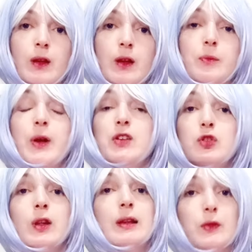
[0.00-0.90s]

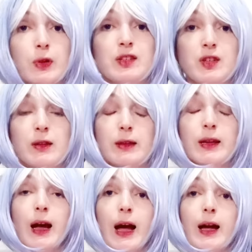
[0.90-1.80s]
Personally, recently,
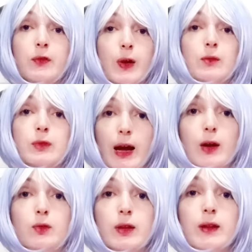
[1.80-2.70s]
I found
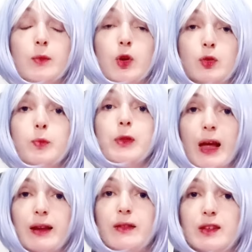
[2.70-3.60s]
out, and I'm going to
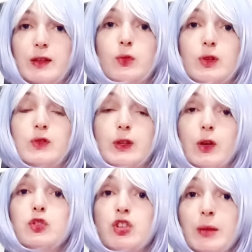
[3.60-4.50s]
plug this into this video
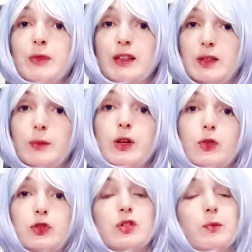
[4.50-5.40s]
shamelessly because
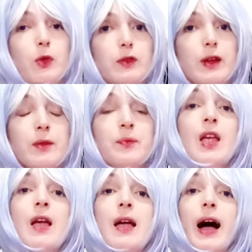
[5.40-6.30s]
it's important,
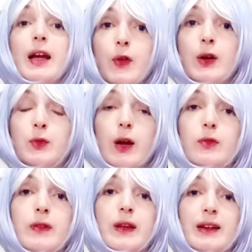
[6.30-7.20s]
I found out
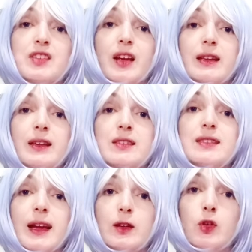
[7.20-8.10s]
that there are Chinese
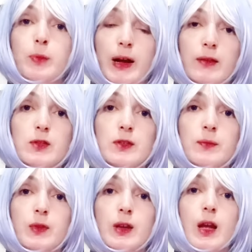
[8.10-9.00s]
psychopaths
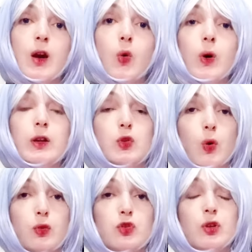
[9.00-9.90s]
who are torturing